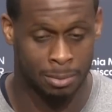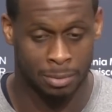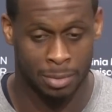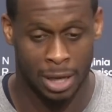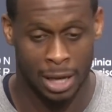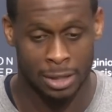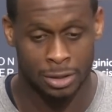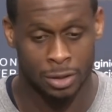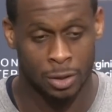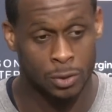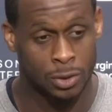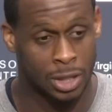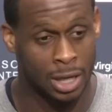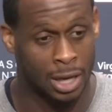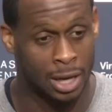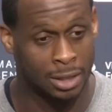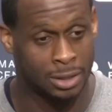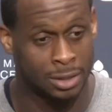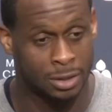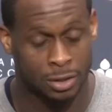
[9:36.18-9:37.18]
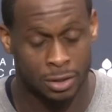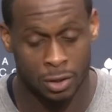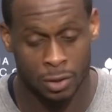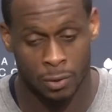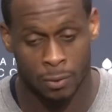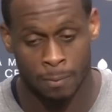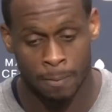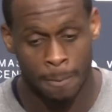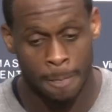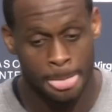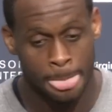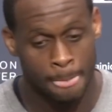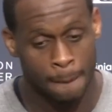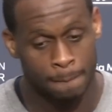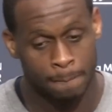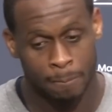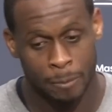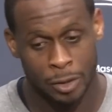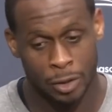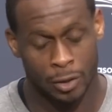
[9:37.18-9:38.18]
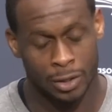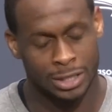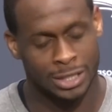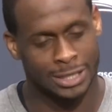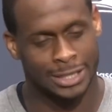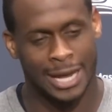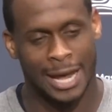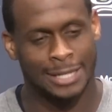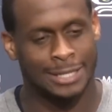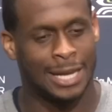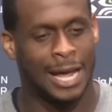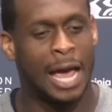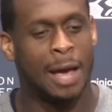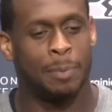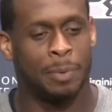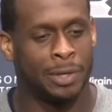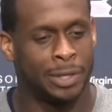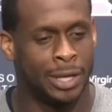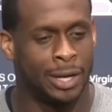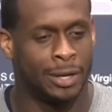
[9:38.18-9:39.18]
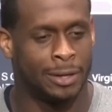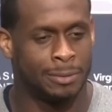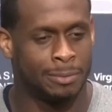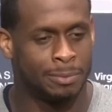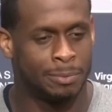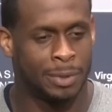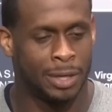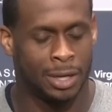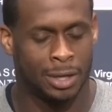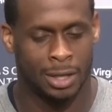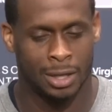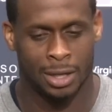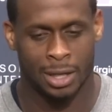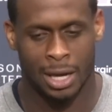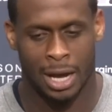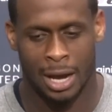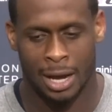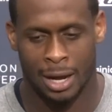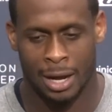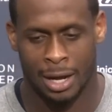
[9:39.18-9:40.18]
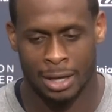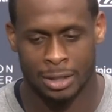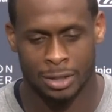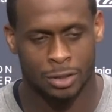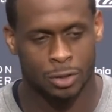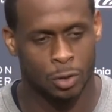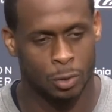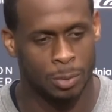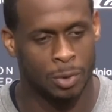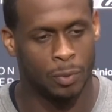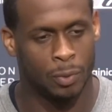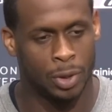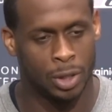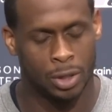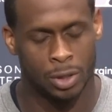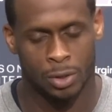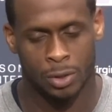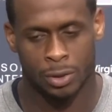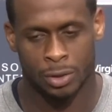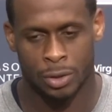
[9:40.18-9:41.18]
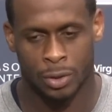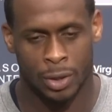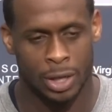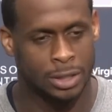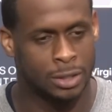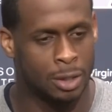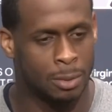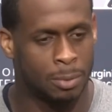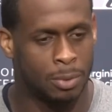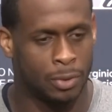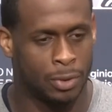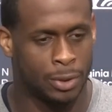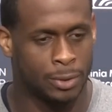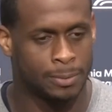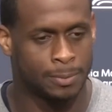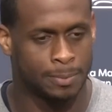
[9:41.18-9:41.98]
as those guys. And so, you know, it just hasn't happened yet, but I assume it will, at some point.